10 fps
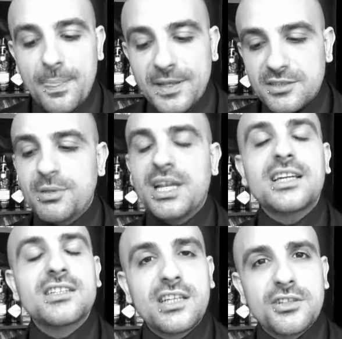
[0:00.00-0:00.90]
It's a bit
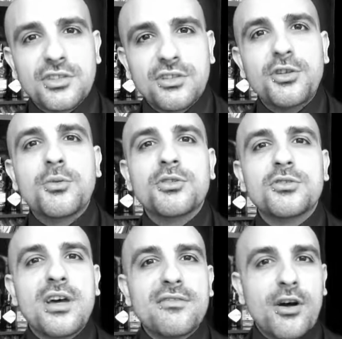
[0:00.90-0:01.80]
like in the kitchen. You want
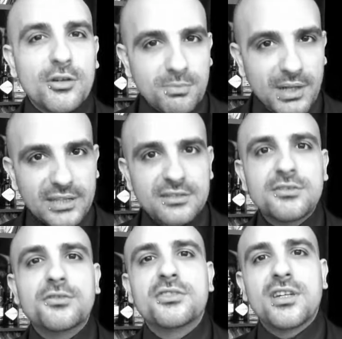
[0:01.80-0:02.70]
to have a hot
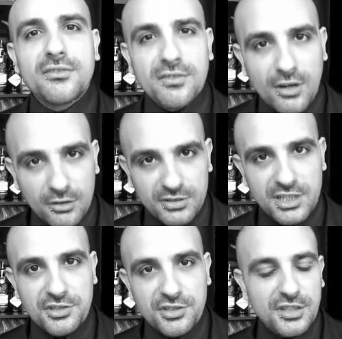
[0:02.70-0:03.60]
plate to serve hot
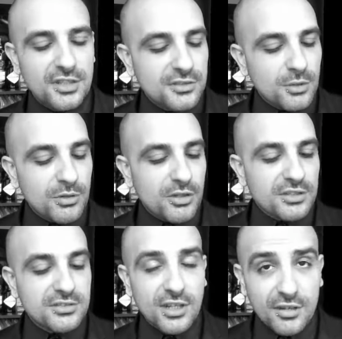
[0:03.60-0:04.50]
dish. So we're
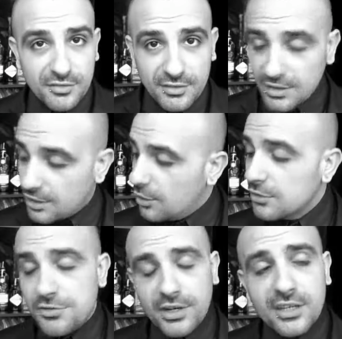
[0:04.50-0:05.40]
going to serve a
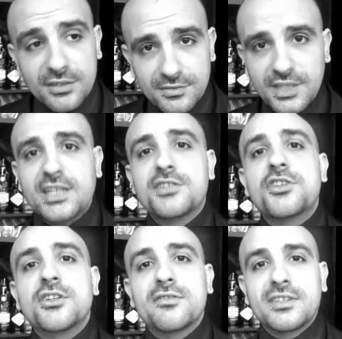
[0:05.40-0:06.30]
cold drink in a
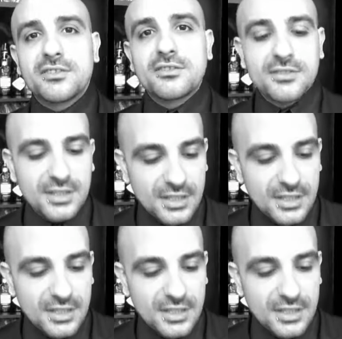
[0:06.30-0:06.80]
chilled vessel.